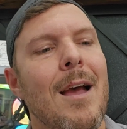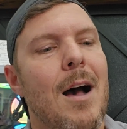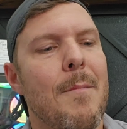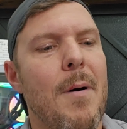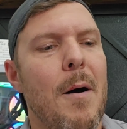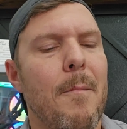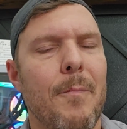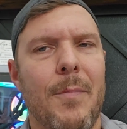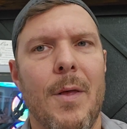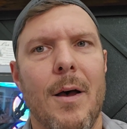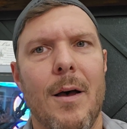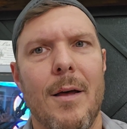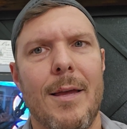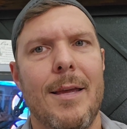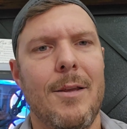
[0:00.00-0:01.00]
about
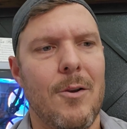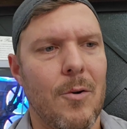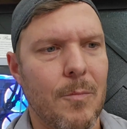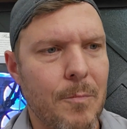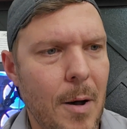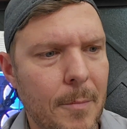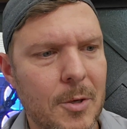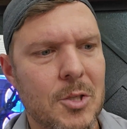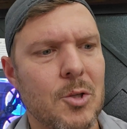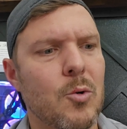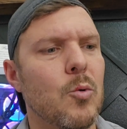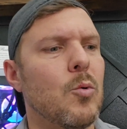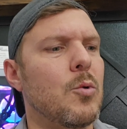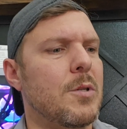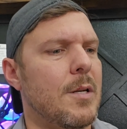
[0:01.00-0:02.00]
the, you know, public
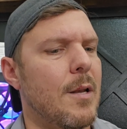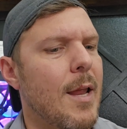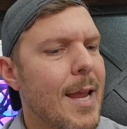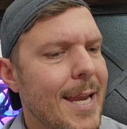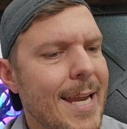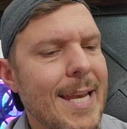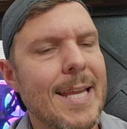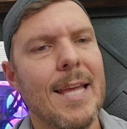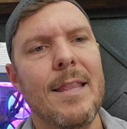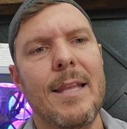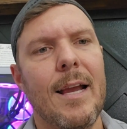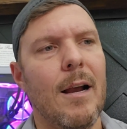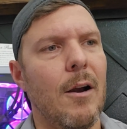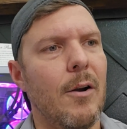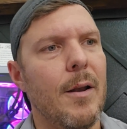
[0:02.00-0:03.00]
schools and getting in
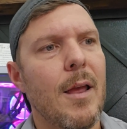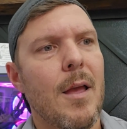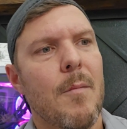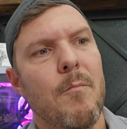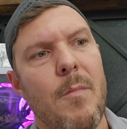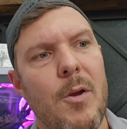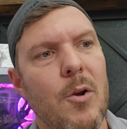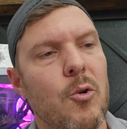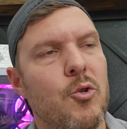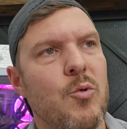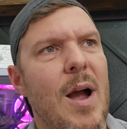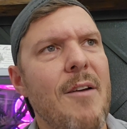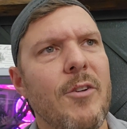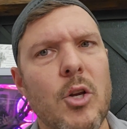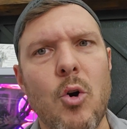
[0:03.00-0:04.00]
there and, you know,
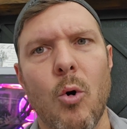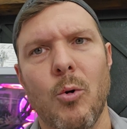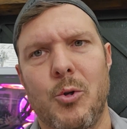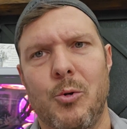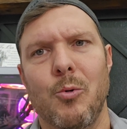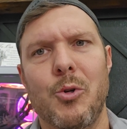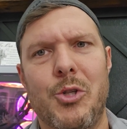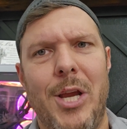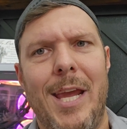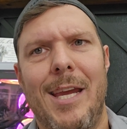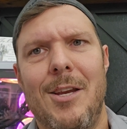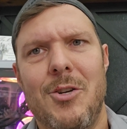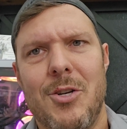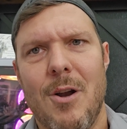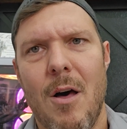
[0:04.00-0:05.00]
driving cultural
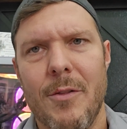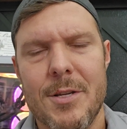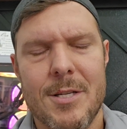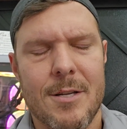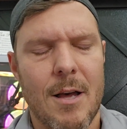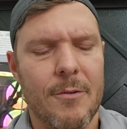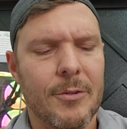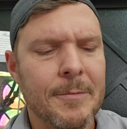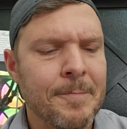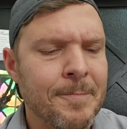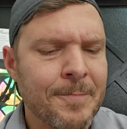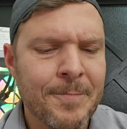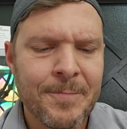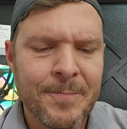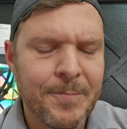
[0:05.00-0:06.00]
change and all this stuff.
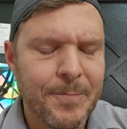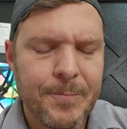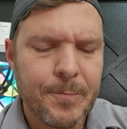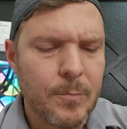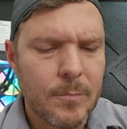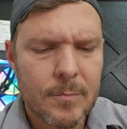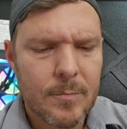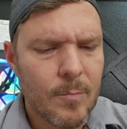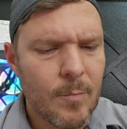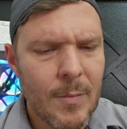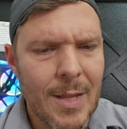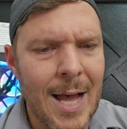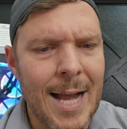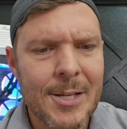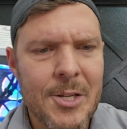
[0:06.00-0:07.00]

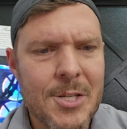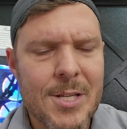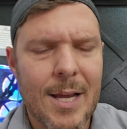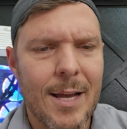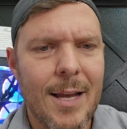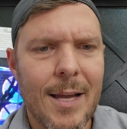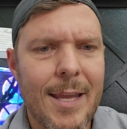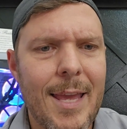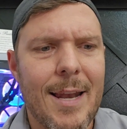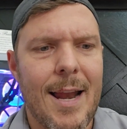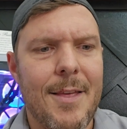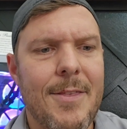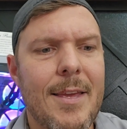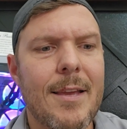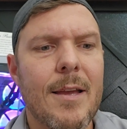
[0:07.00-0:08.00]
I just, again,
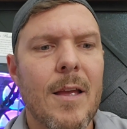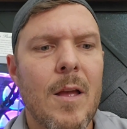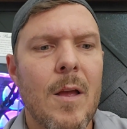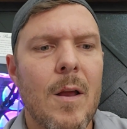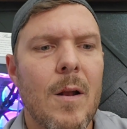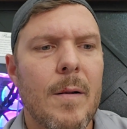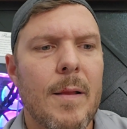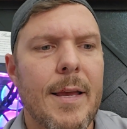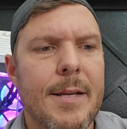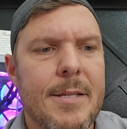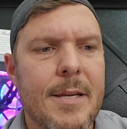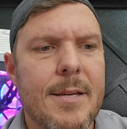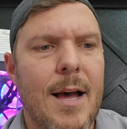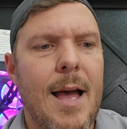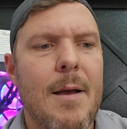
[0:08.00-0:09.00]
I think it's
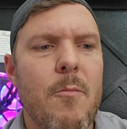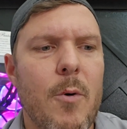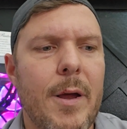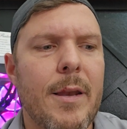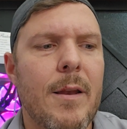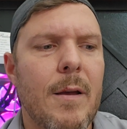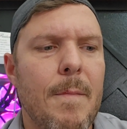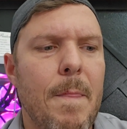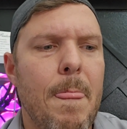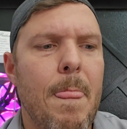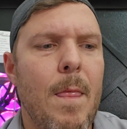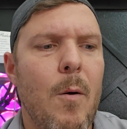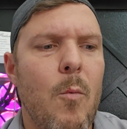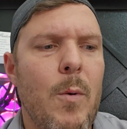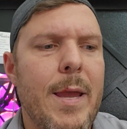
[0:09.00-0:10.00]
a time when
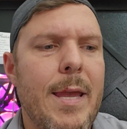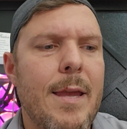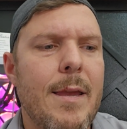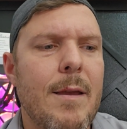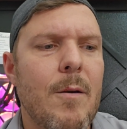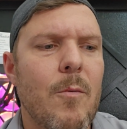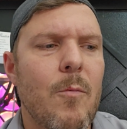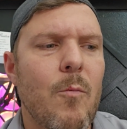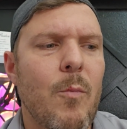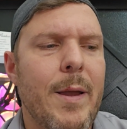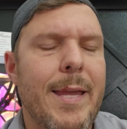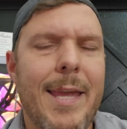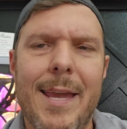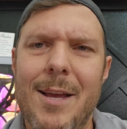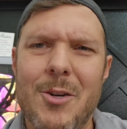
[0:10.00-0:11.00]
we
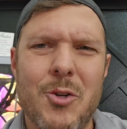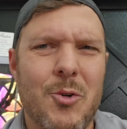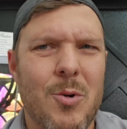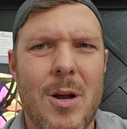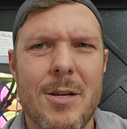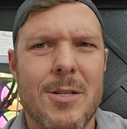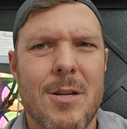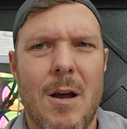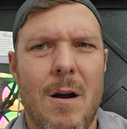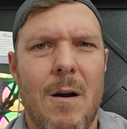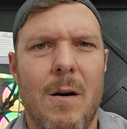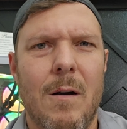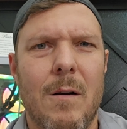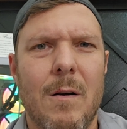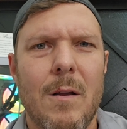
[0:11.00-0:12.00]
can't trust
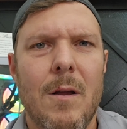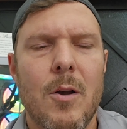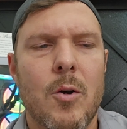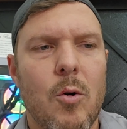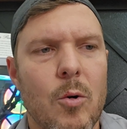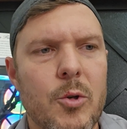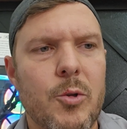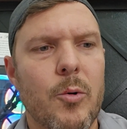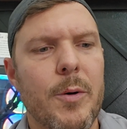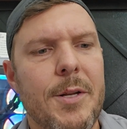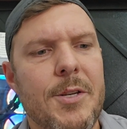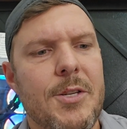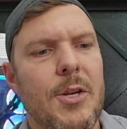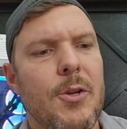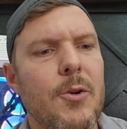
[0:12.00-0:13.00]
our cultural
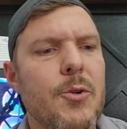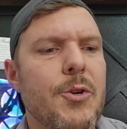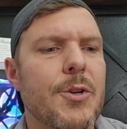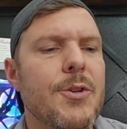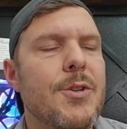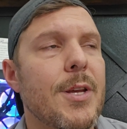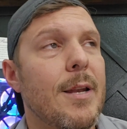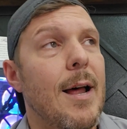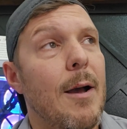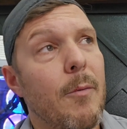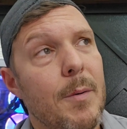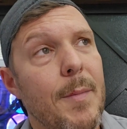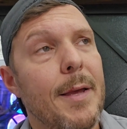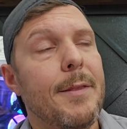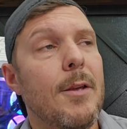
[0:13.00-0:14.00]
institutions, and I
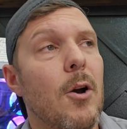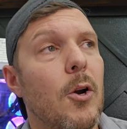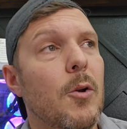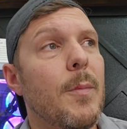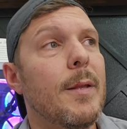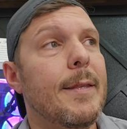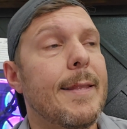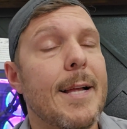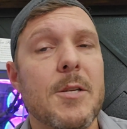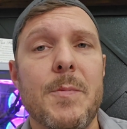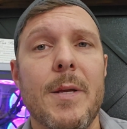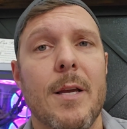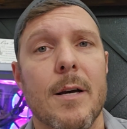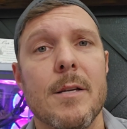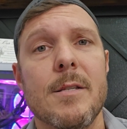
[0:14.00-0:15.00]
would make the argument that that's
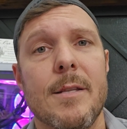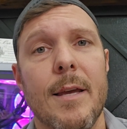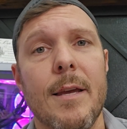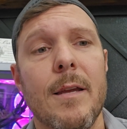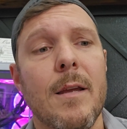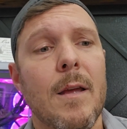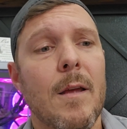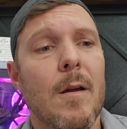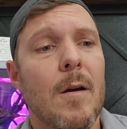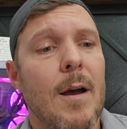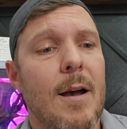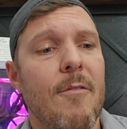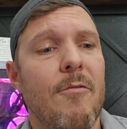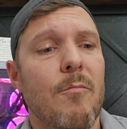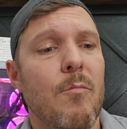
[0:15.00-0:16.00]
because they
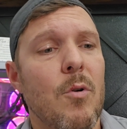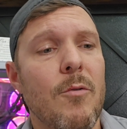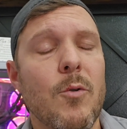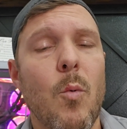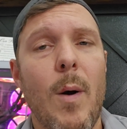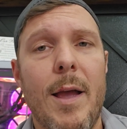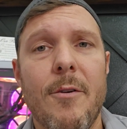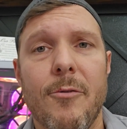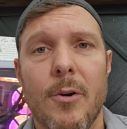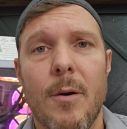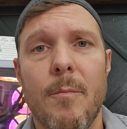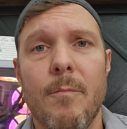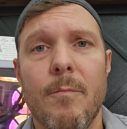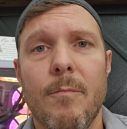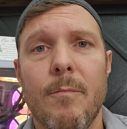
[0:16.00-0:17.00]
have moved away
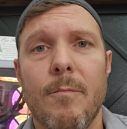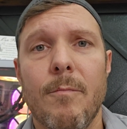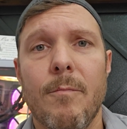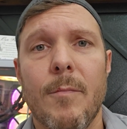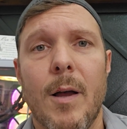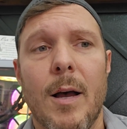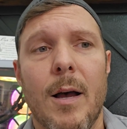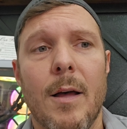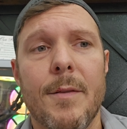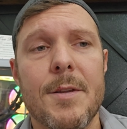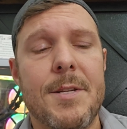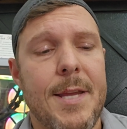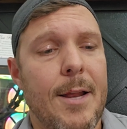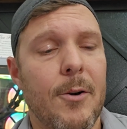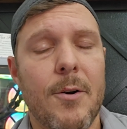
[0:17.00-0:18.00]
from the
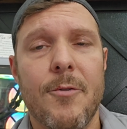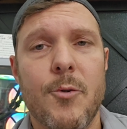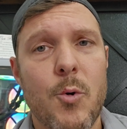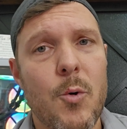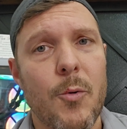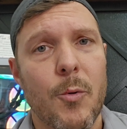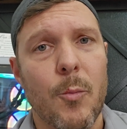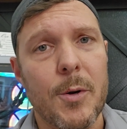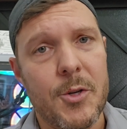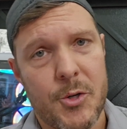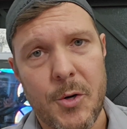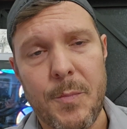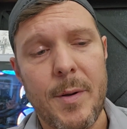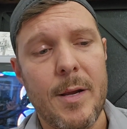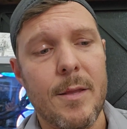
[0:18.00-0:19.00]
standard of truth, which
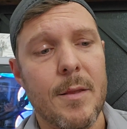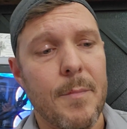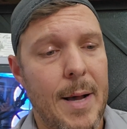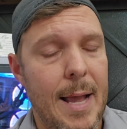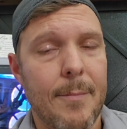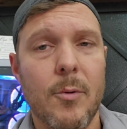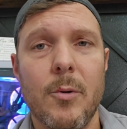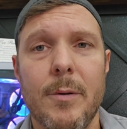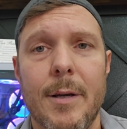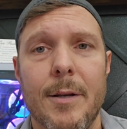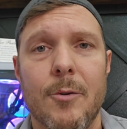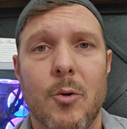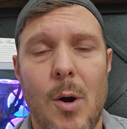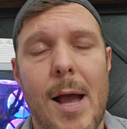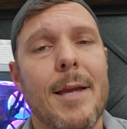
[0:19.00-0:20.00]
should be the Bible
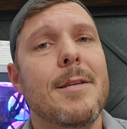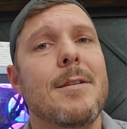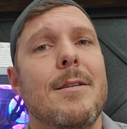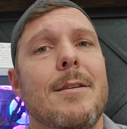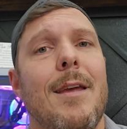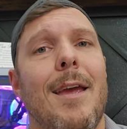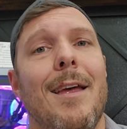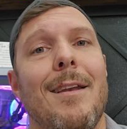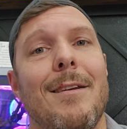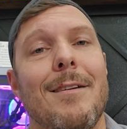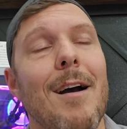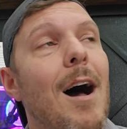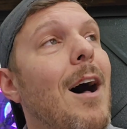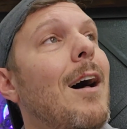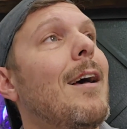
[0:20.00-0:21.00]
and Christ and
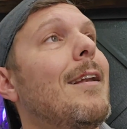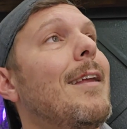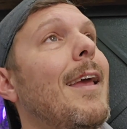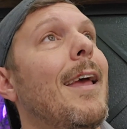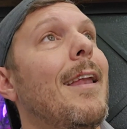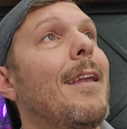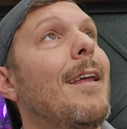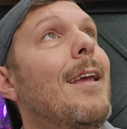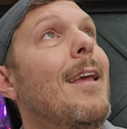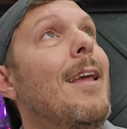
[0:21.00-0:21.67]
God. And